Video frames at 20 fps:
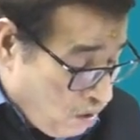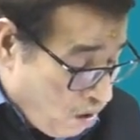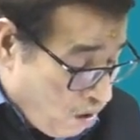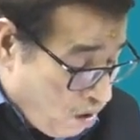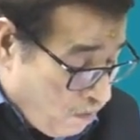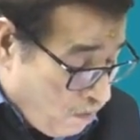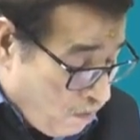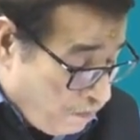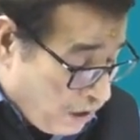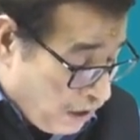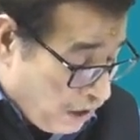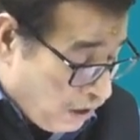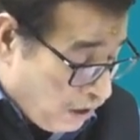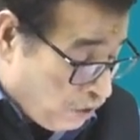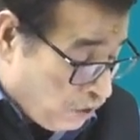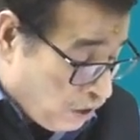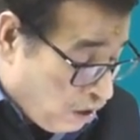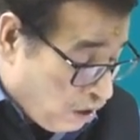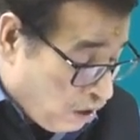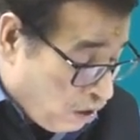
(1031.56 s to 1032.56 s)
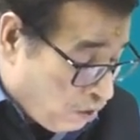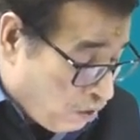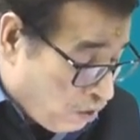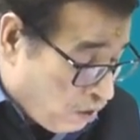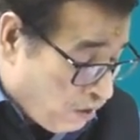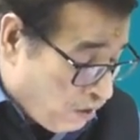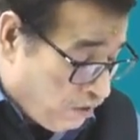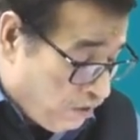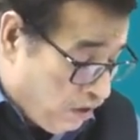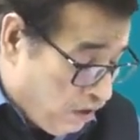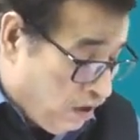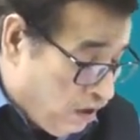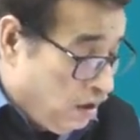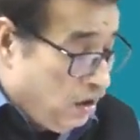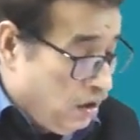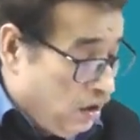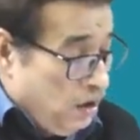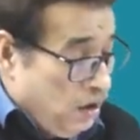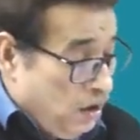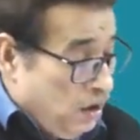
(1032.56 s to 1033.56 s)
Branch account.
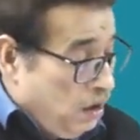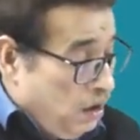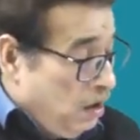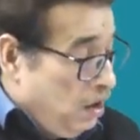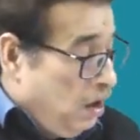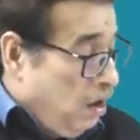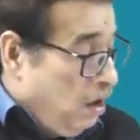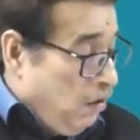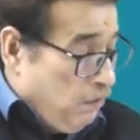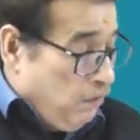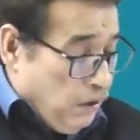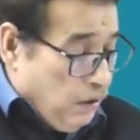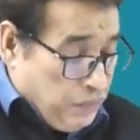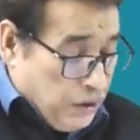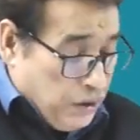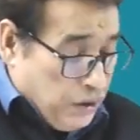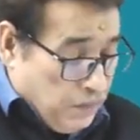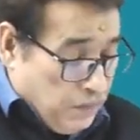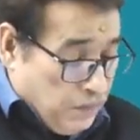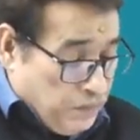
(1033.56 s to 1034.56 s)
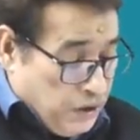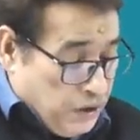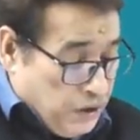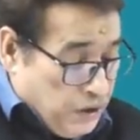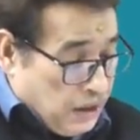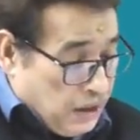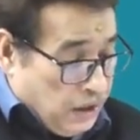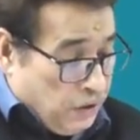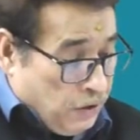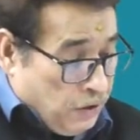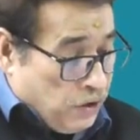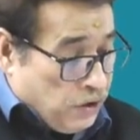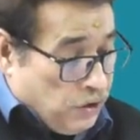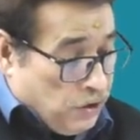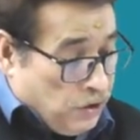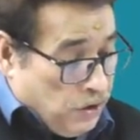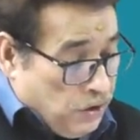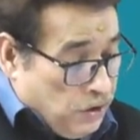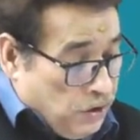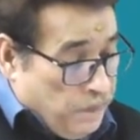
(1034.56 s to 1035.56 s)
You pick up the second
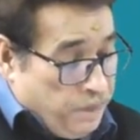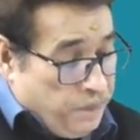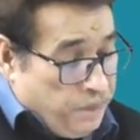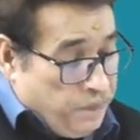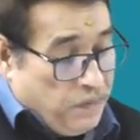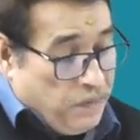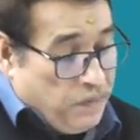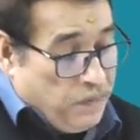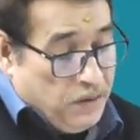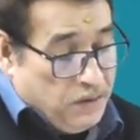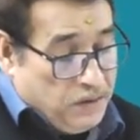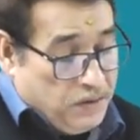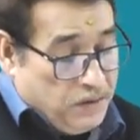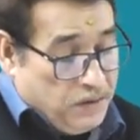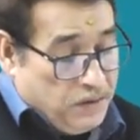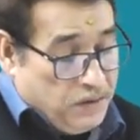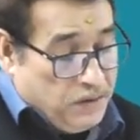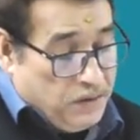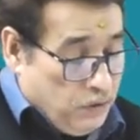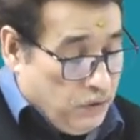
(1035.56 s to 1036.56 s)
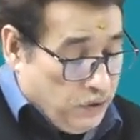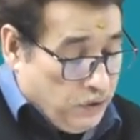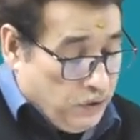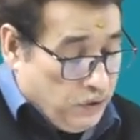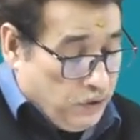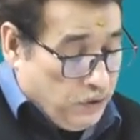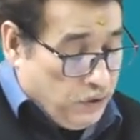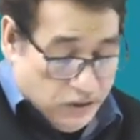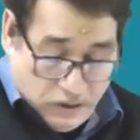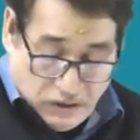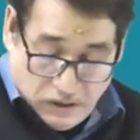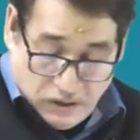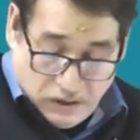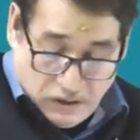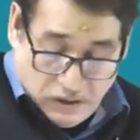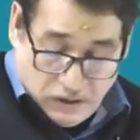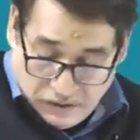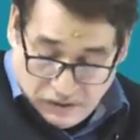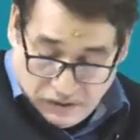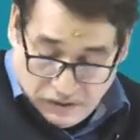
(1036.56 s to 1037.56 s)
question. Second question, it
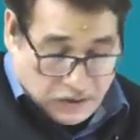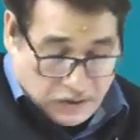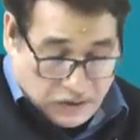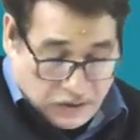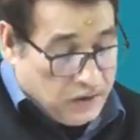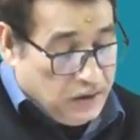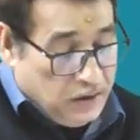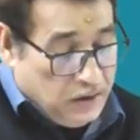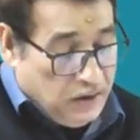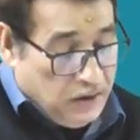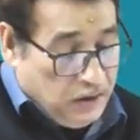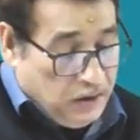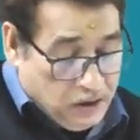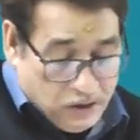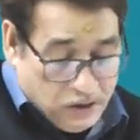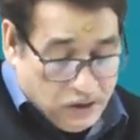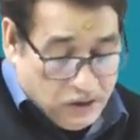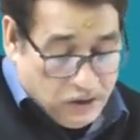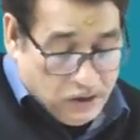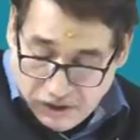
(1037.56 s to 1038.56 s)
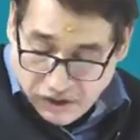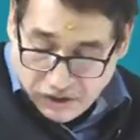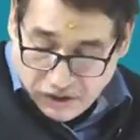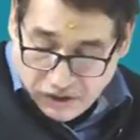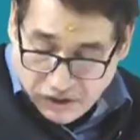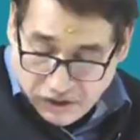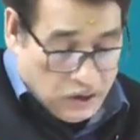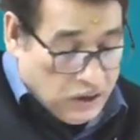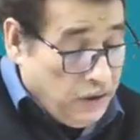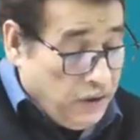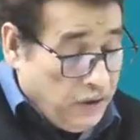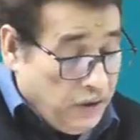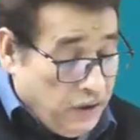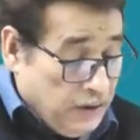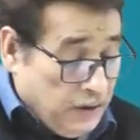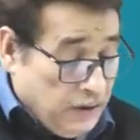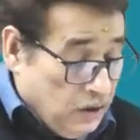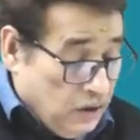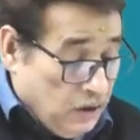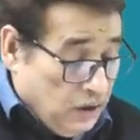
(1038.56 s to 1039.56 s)
is in this sheet actually.
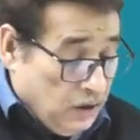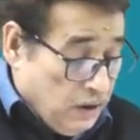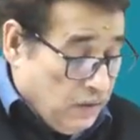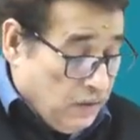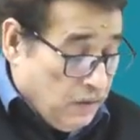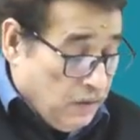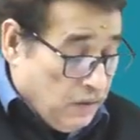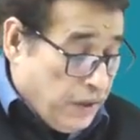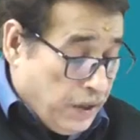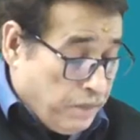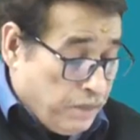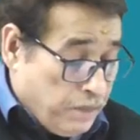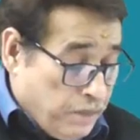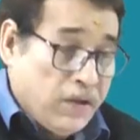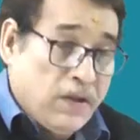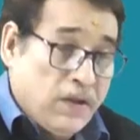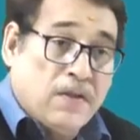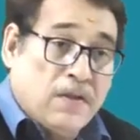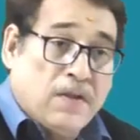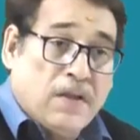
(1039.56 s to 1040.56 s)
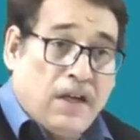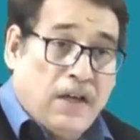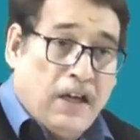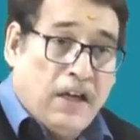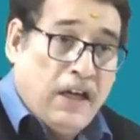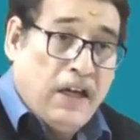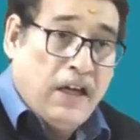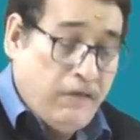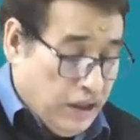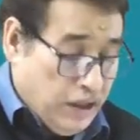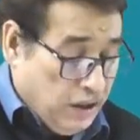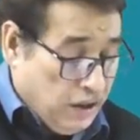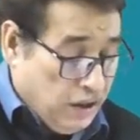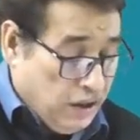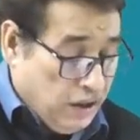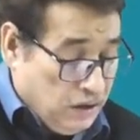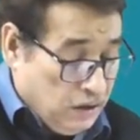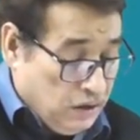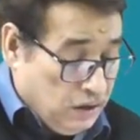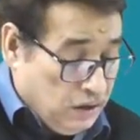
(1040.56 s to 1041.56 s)
Big Brothers are having
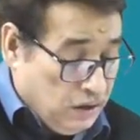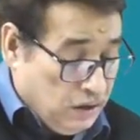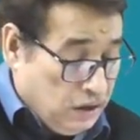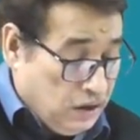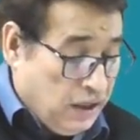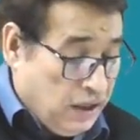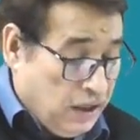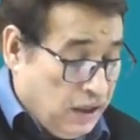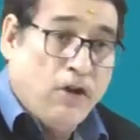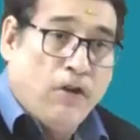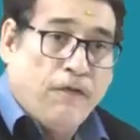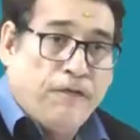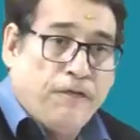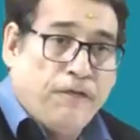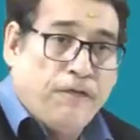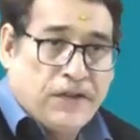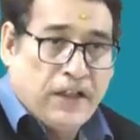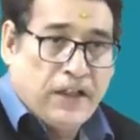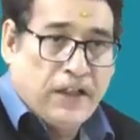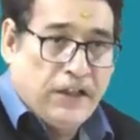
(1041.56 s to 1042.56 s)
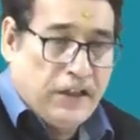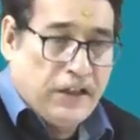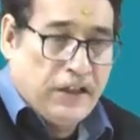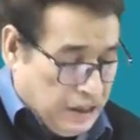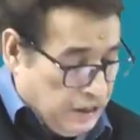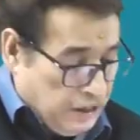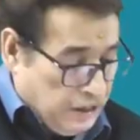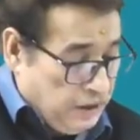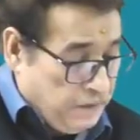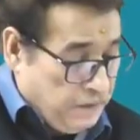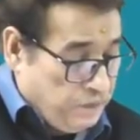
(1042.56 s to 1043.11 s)
their head office at Delhi.